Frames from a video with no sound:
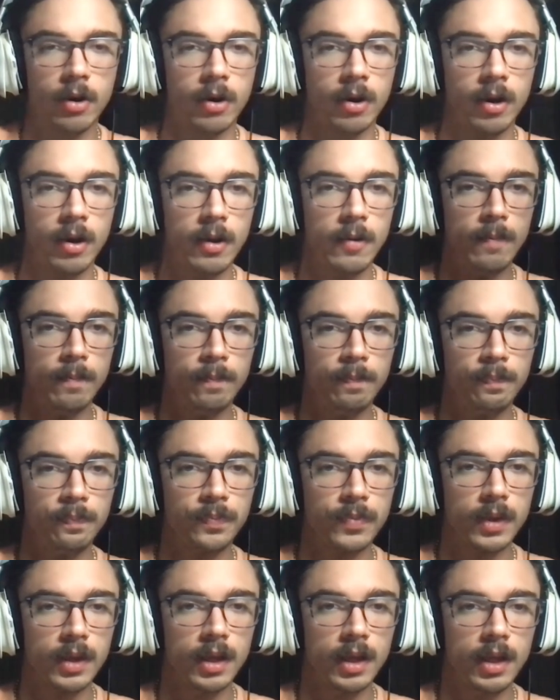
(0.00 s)
matter
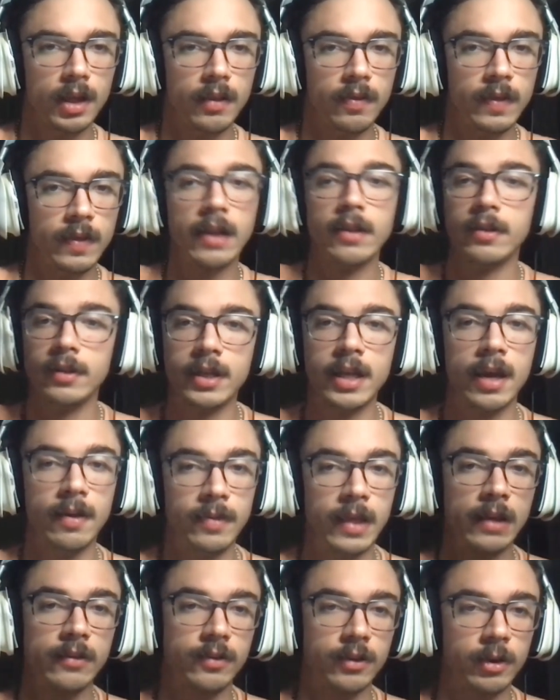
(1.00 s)

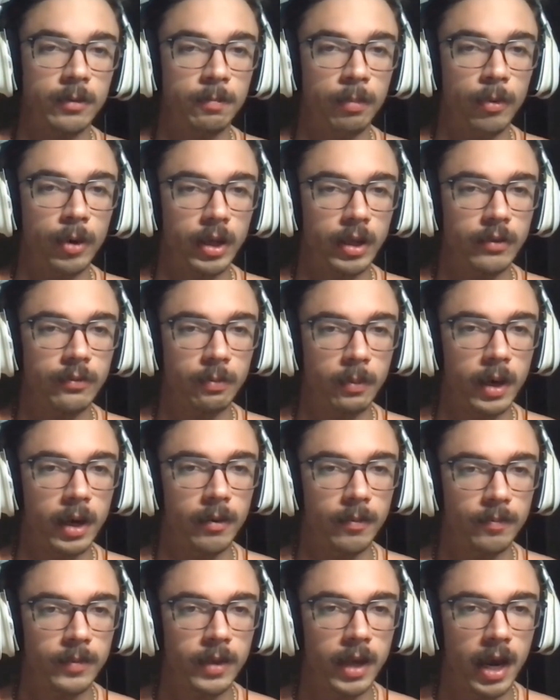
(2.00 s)
that's a good point as
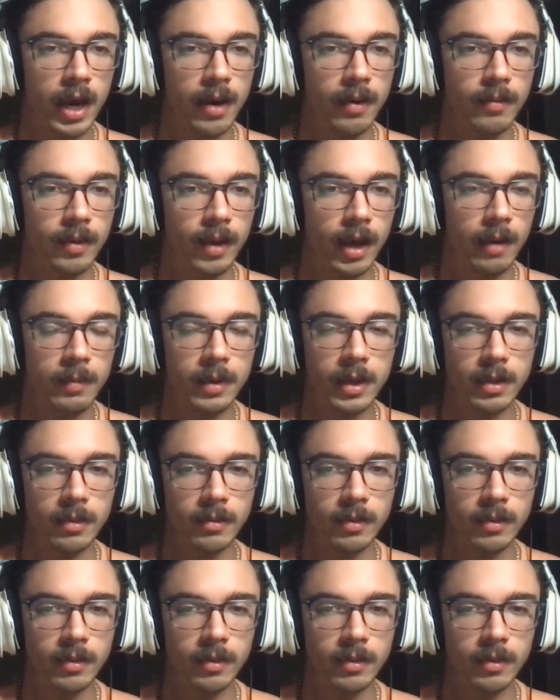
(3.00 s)
well. Yeah, I mean